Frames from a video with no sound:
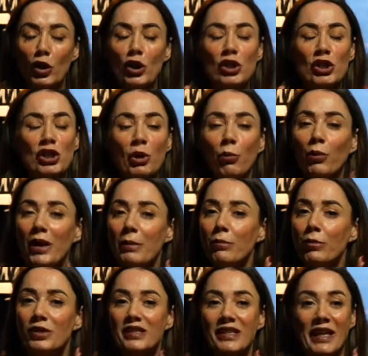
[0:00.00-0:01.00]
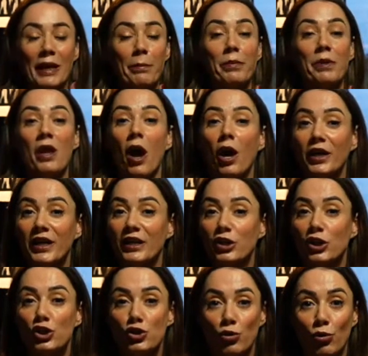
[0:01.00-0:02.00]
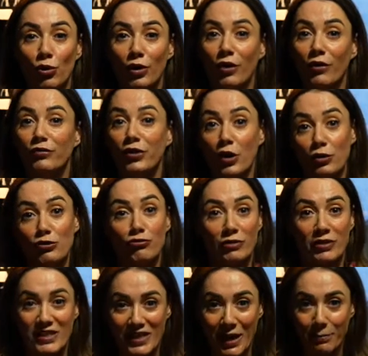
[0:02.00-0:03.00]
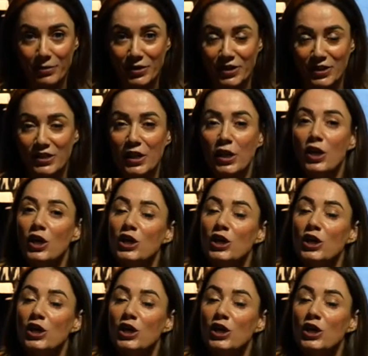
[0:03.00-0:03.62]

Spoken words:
So we must keep knocking the door of those receptors.